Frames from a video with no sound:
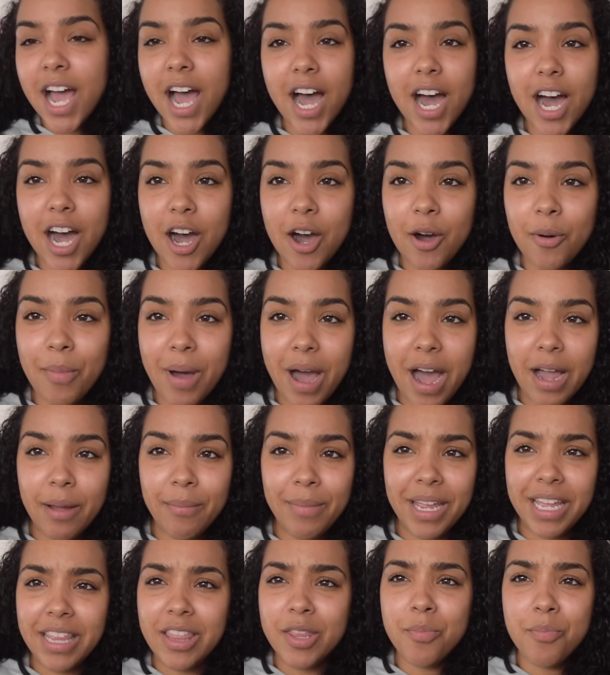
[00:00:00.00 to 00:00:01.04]
Um,
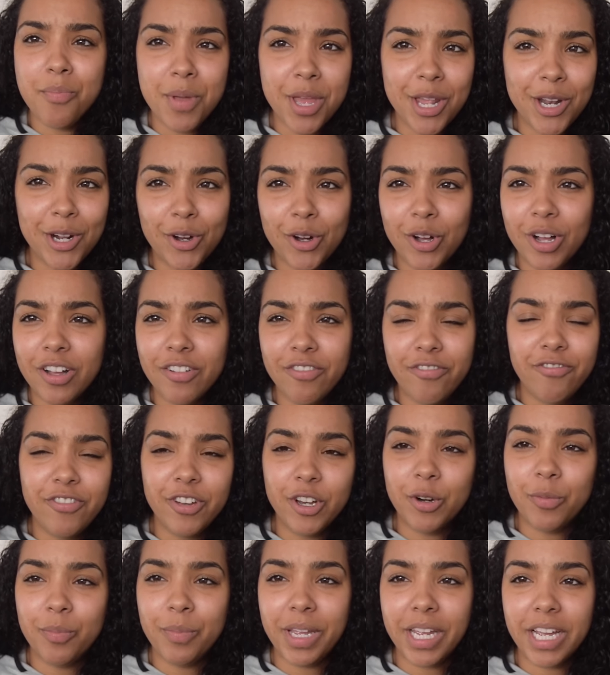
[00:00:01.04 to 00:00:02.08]
I'm in the middle of
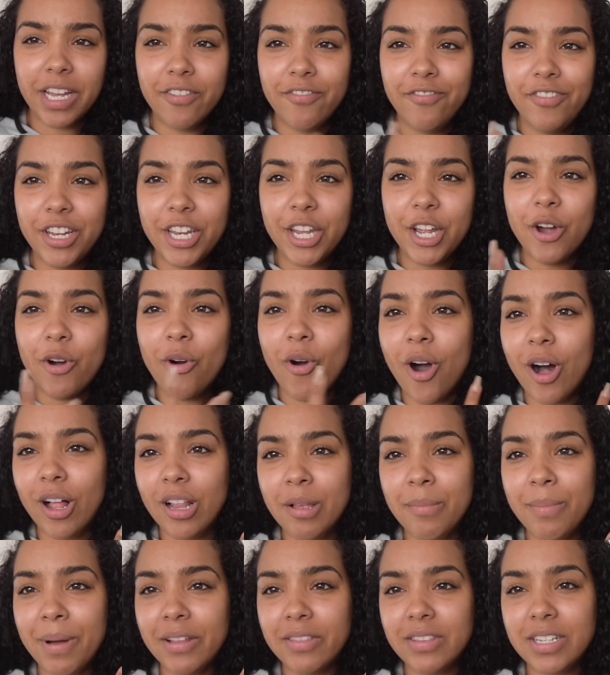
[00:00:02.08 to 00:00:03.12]
filming a video all
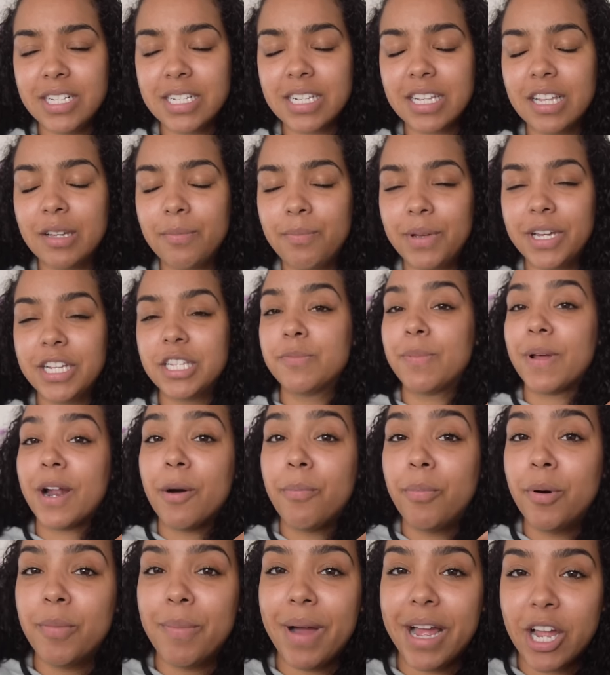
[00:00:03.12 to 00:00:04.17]
about these clip-ins, but I'll
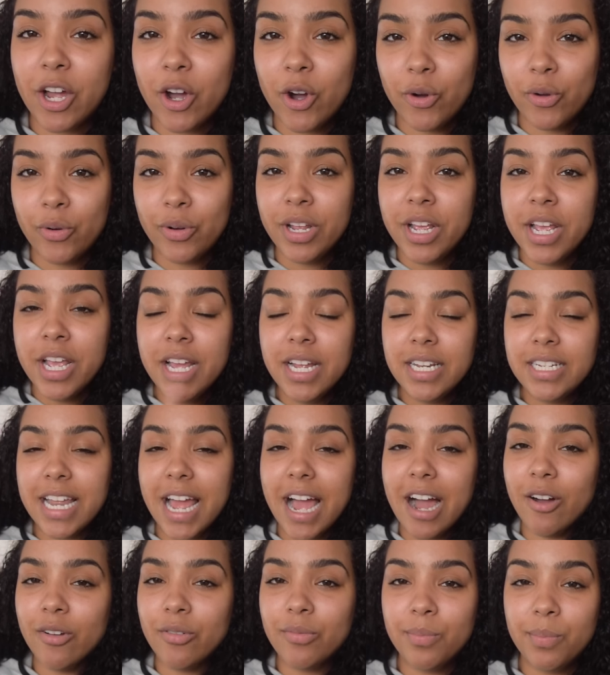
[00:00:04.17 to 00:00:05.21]
put my code
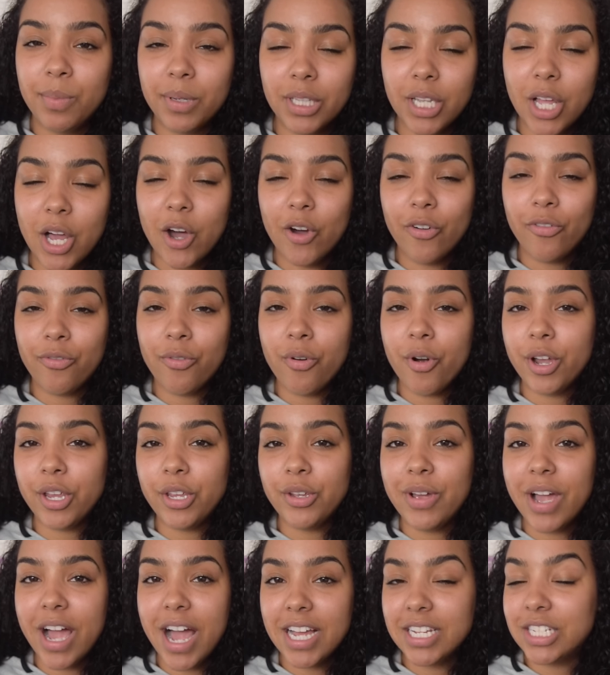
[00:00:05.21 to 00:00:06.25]
down below for
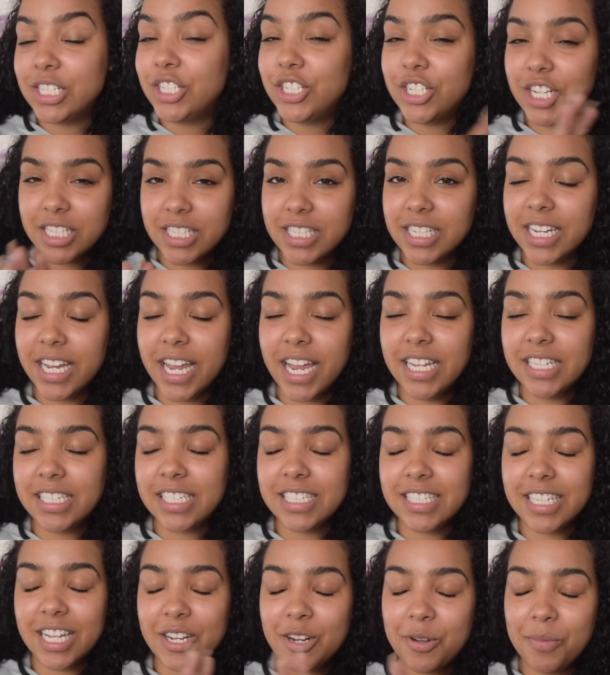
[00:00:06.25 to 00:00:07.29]
you guys just in case
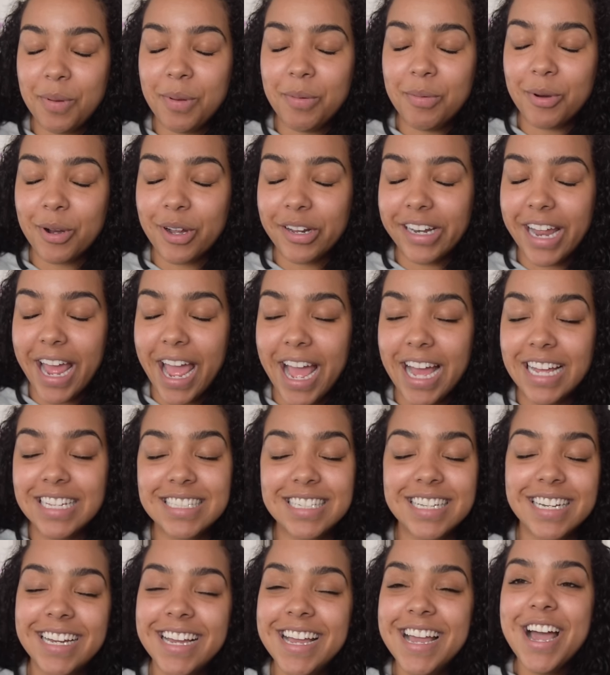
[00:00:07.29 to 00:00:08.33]
because I know people are going to
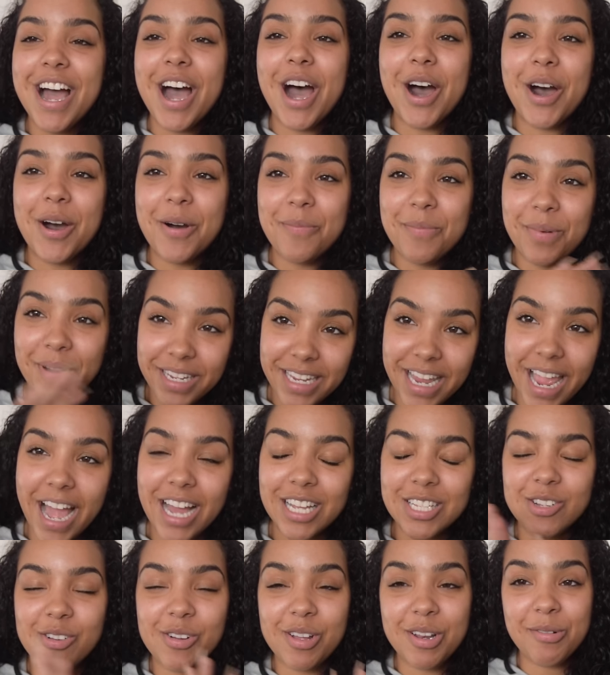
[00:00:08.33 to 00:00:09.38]
ask. Um, but
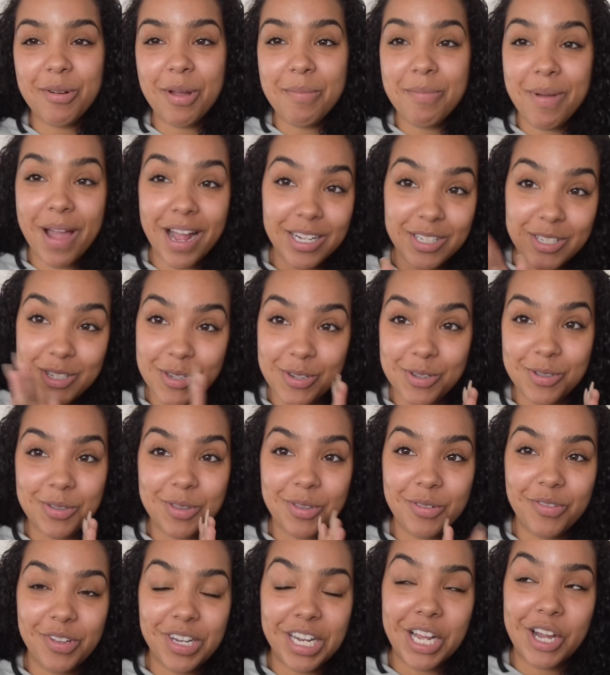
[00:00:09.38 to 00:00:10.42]
yeah, so anyway, back to
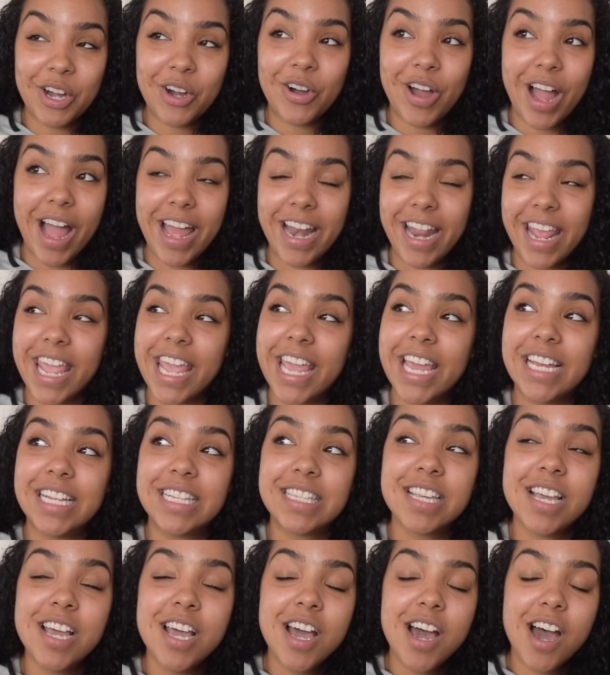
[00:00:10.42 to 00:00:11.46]
the video at
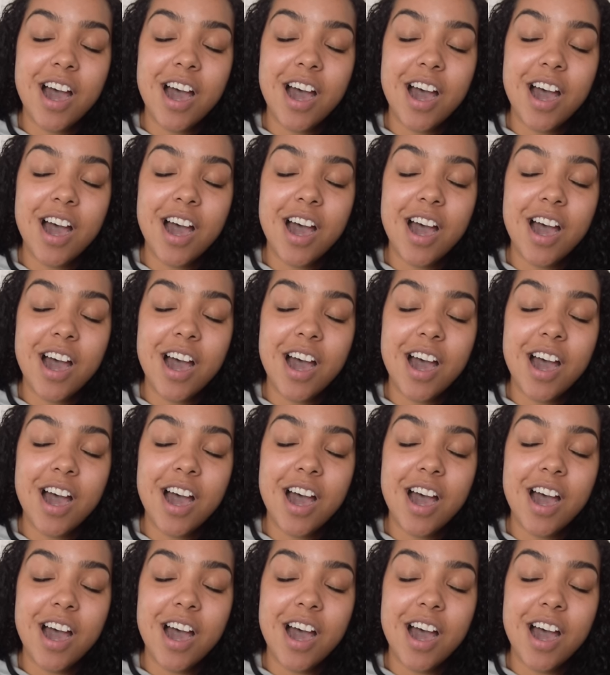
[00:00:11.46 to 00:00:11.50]
hand.